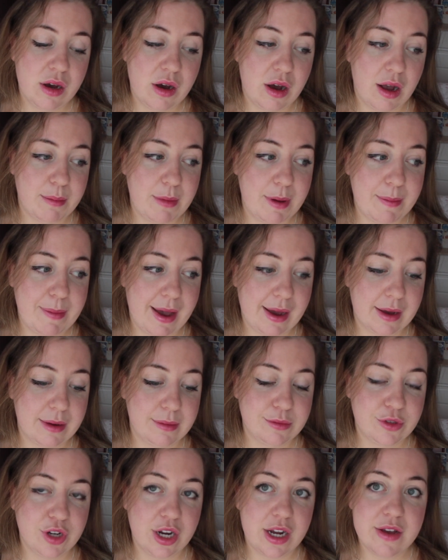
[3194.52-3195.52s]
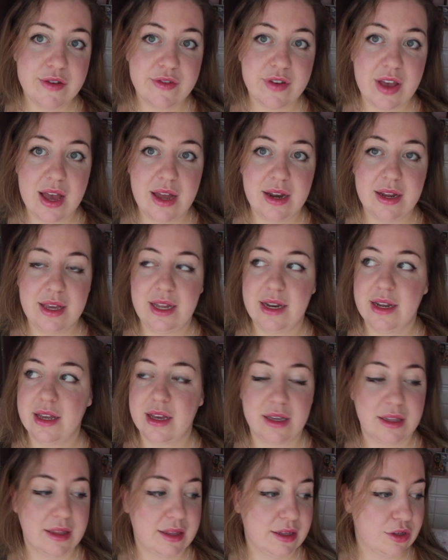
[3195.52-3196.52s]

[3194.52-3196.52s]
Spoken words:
on my backup drive and eating